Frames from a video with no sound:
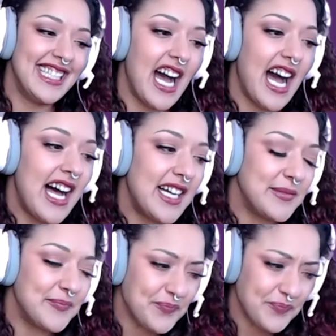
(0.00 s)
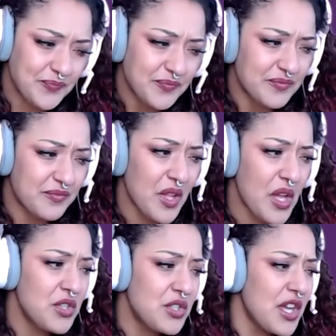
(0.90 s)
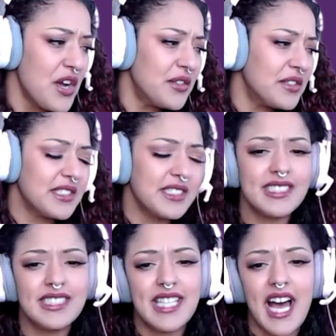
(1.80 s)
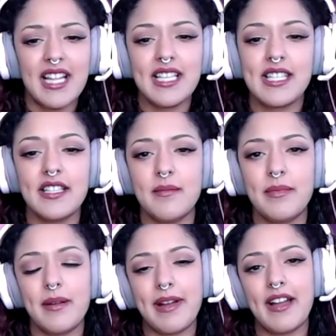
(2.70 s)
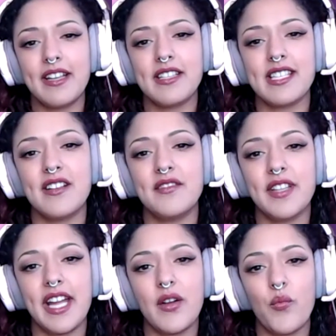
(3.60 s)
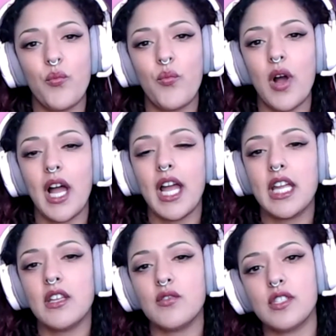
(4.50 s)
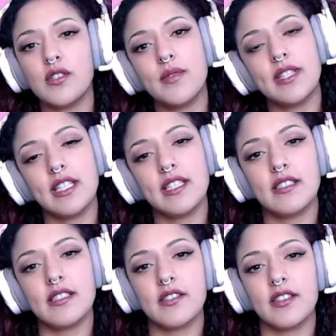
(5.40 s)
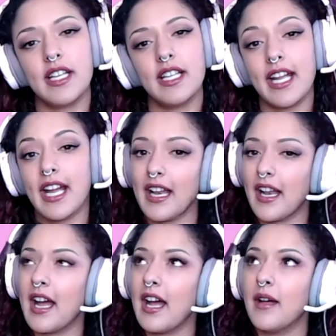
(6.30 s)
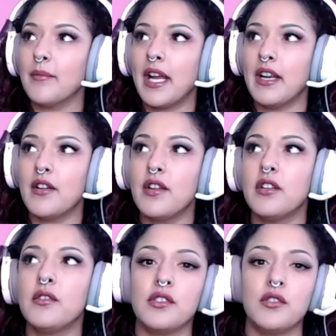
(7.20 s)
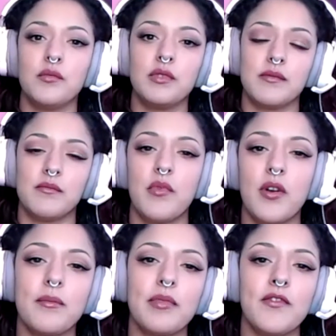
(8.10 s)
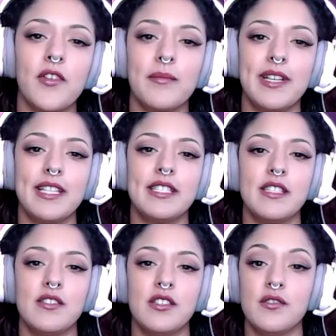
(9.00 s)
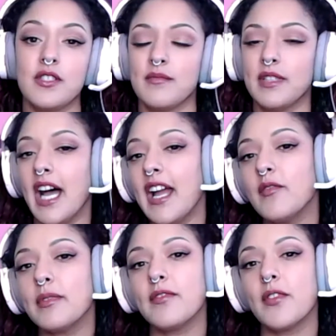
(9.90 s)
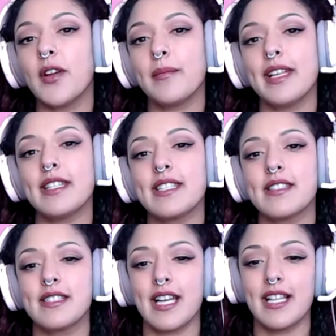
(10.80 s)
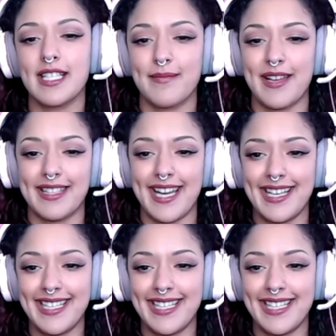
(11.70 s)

Um, so tell us a little bit about yourself, like what you do in the industry. I know you do some porn performance, you do some live performance. Tell us about that.